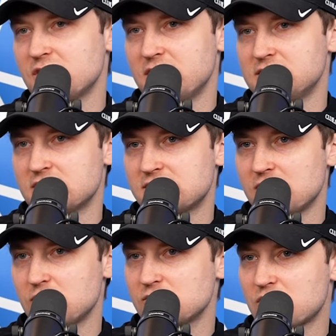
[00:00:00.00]
it, does
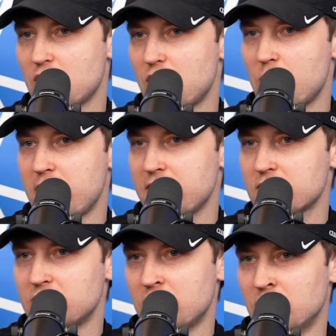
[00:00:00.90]
those go away
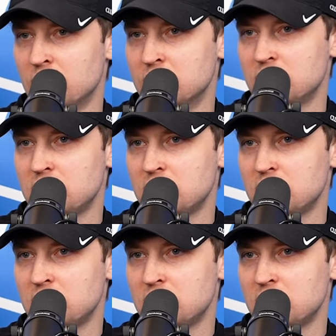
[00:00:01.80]
or no?